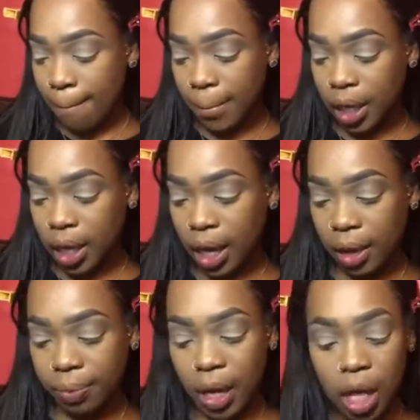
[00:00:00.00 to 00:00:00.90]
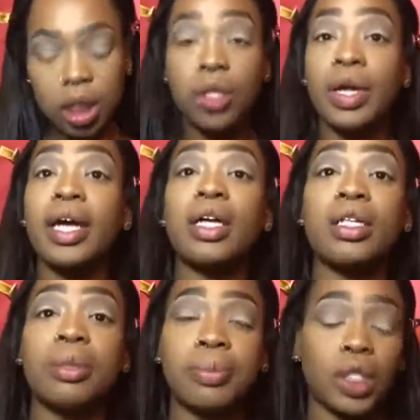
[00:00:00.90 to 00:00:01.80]
but hey. So
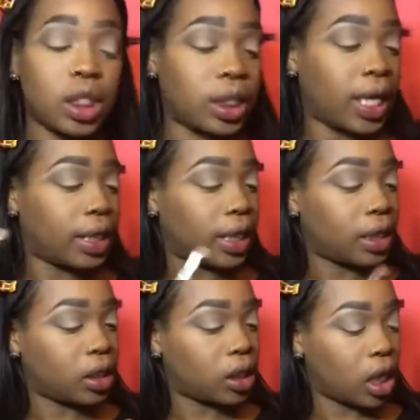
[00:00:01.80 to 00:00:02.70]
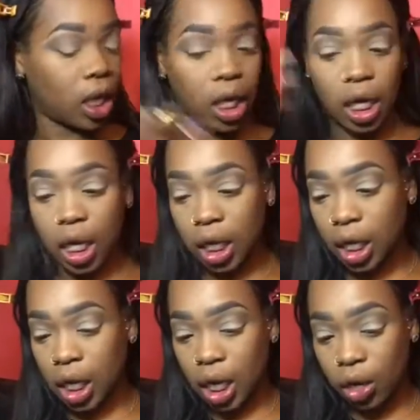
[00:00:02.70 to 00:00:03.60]
now I'm going to take that shade,
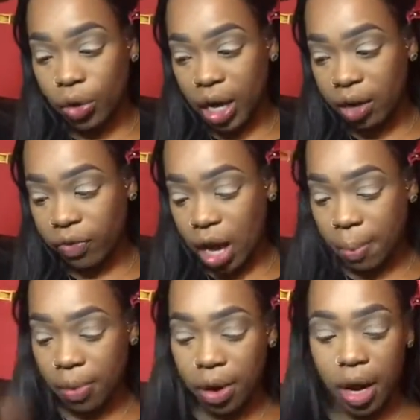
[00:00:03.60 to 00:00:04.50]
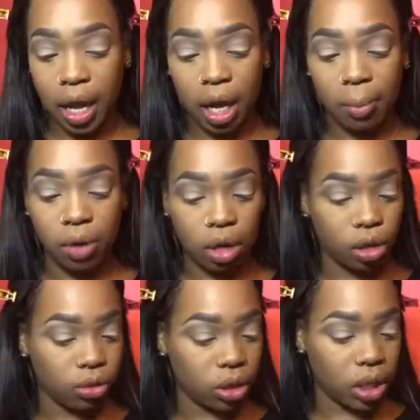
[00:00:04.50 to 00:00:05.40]
Creative Copper, and I'm going to
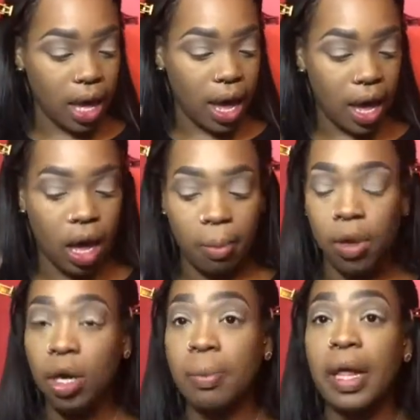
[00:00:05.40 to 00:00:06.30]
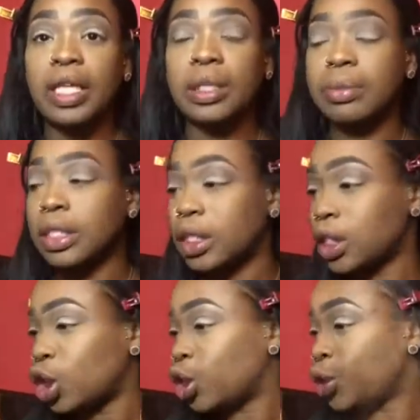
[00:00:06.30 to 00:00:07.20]
use that. I'm going to apply some
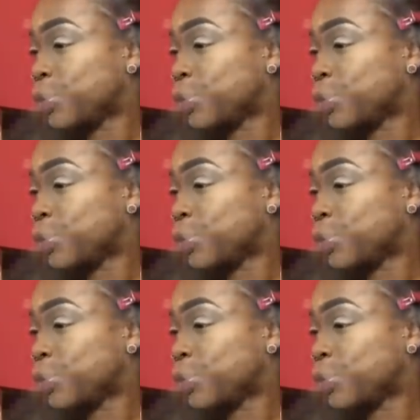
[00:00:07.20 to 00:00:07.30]
concealer